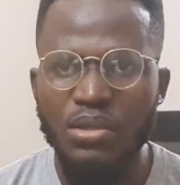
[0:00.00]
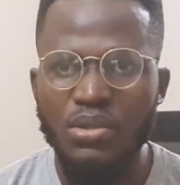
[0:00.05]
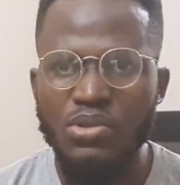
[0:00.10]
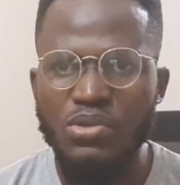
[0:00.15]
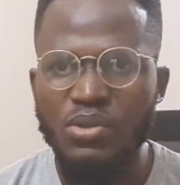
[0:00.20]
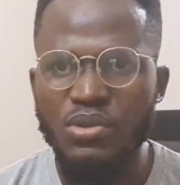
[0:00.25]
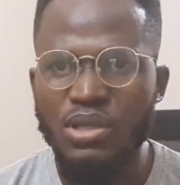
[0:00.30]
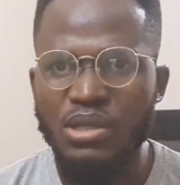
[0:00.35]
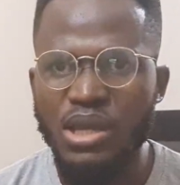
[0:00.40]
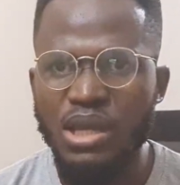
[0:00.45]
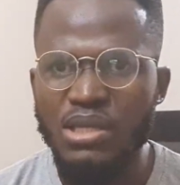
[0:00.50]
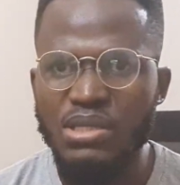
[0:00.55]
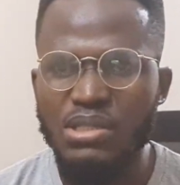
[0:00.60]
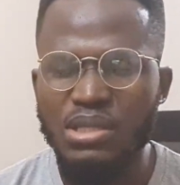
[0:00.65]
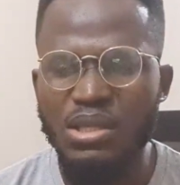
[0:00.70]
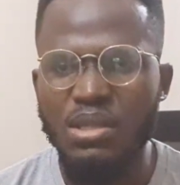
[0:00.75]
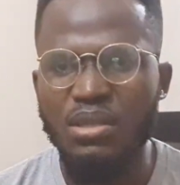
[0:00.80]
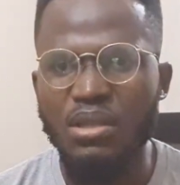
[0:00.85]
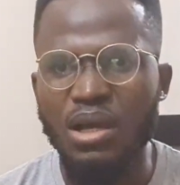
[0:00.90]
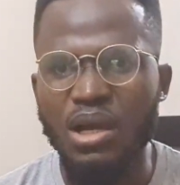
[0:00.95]
So the next
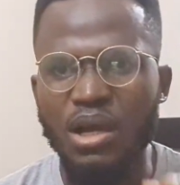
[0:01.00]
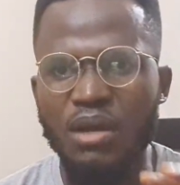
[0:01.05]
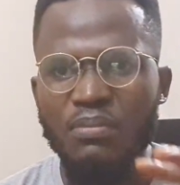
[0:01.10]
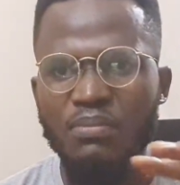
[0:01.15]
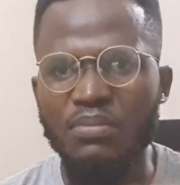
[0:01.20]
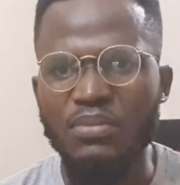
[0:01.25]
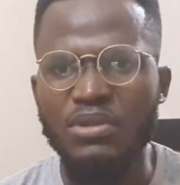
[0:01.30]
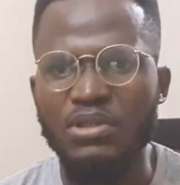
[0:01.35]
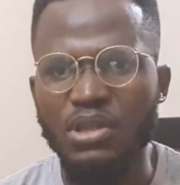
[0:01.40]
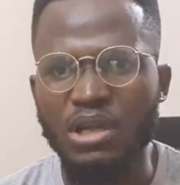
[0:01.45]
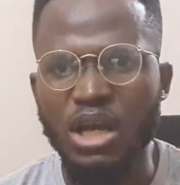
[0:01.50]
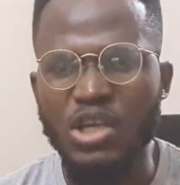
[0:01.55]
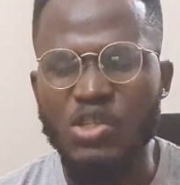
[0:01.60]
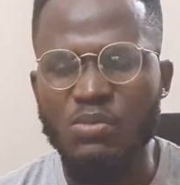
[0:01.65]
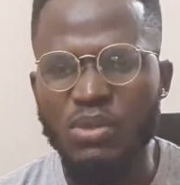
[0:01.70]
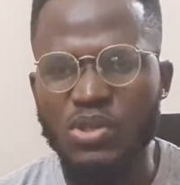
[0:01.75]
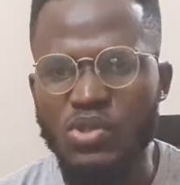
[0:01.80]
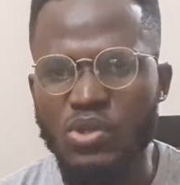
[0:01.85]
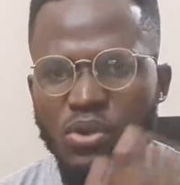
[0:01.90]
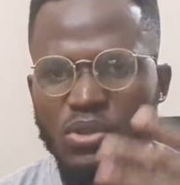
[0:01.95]
thing, um, the
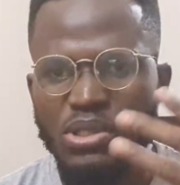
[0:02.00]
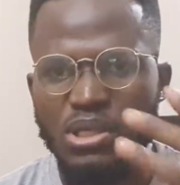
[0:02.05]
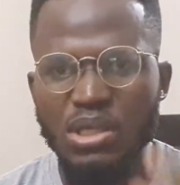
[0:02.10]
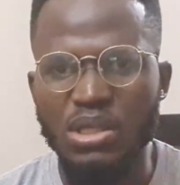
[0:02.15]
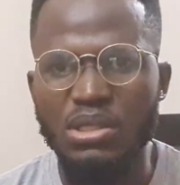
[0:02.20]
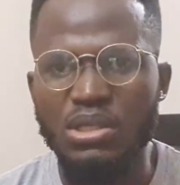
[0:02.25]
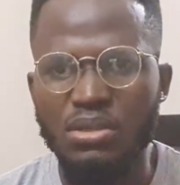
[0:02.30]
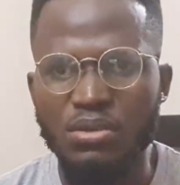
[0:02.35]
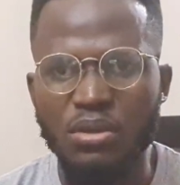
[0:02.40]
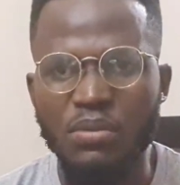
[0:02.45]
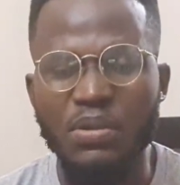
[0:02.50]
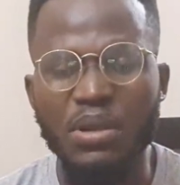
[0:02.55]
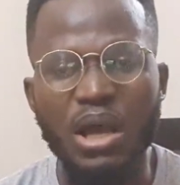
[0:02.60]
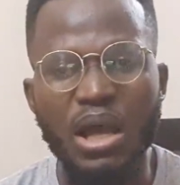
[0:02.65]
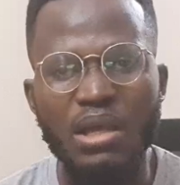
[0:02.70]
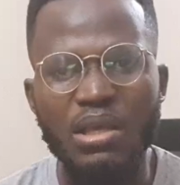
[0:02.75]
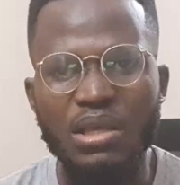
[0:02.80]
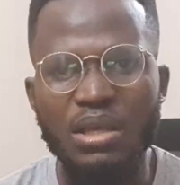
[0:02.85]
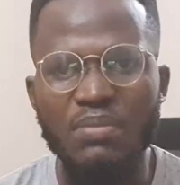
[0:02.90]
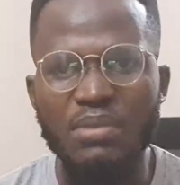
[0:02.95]
customer sorted.
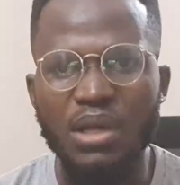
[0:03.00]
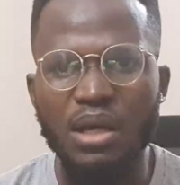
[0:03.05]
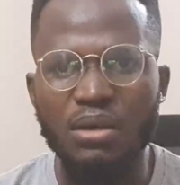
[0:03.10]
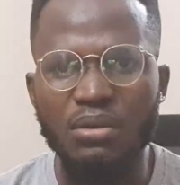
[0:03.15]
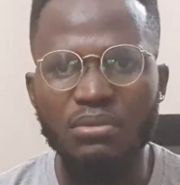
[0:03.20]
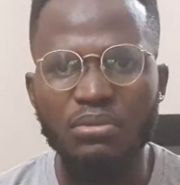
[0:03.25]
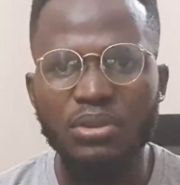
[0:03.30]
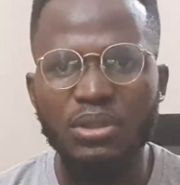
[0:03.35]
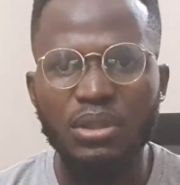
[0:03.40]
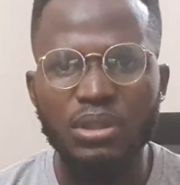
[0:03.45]
I came down.